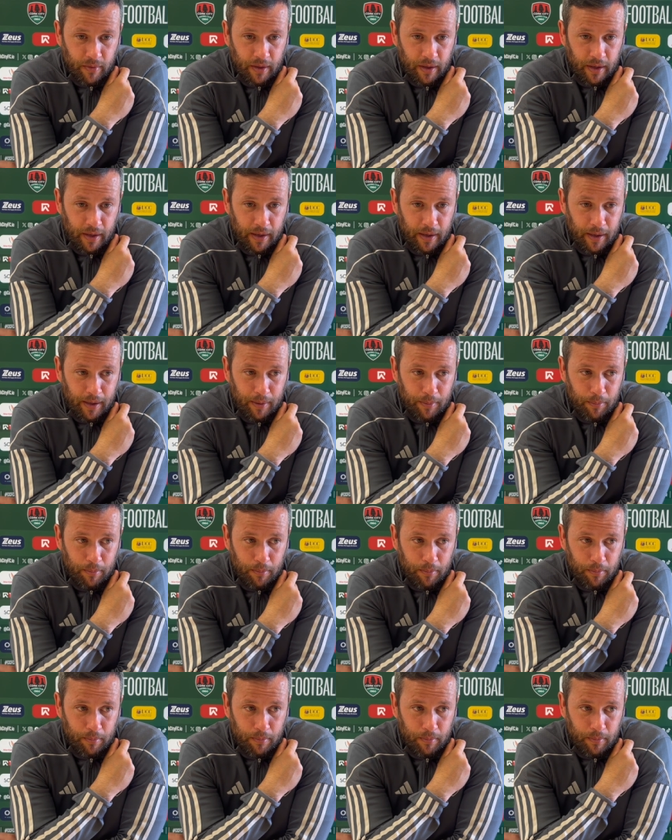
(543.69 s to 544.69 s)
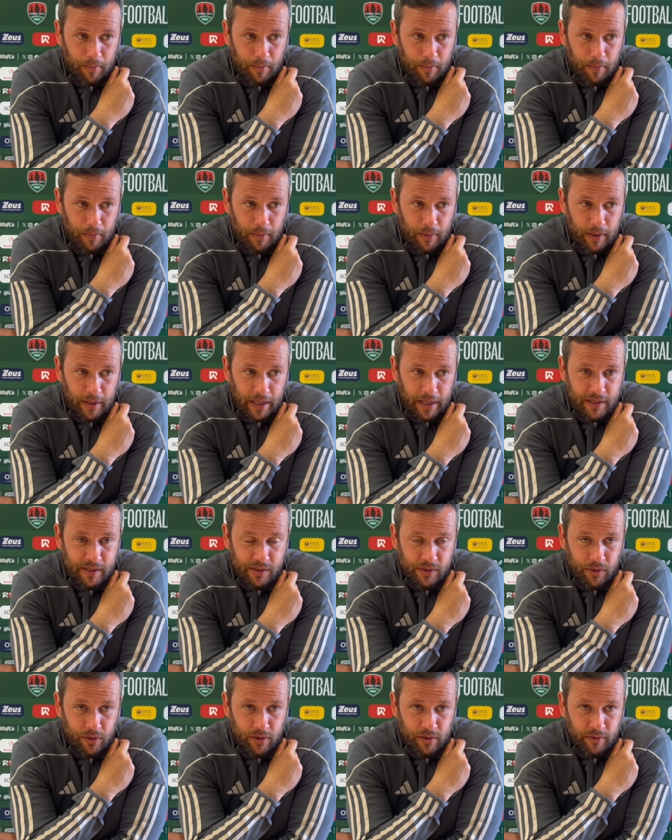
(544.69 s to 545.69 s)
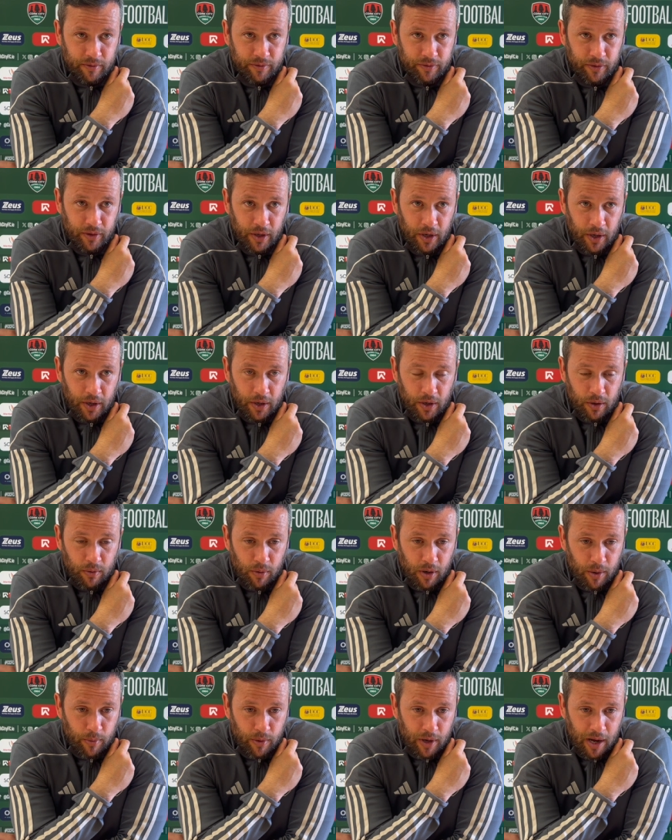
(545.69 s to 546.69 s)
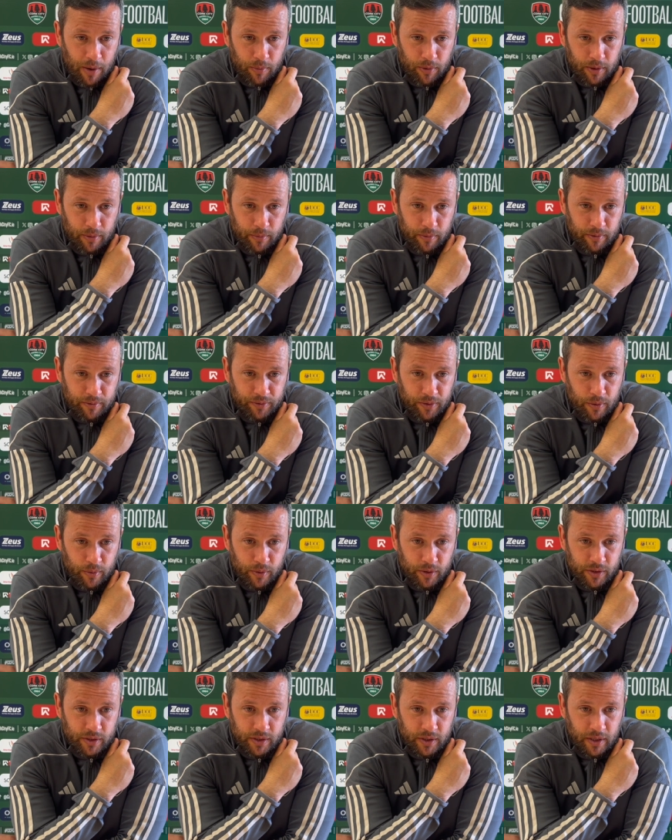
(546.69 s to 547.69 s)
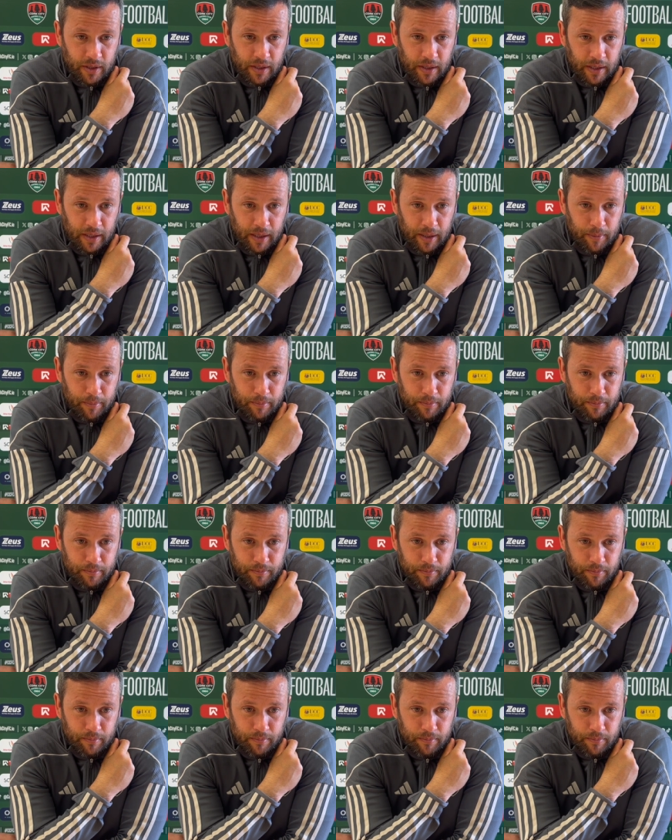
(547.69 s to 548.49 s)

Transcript: and that's sort of where we're at. We're focused on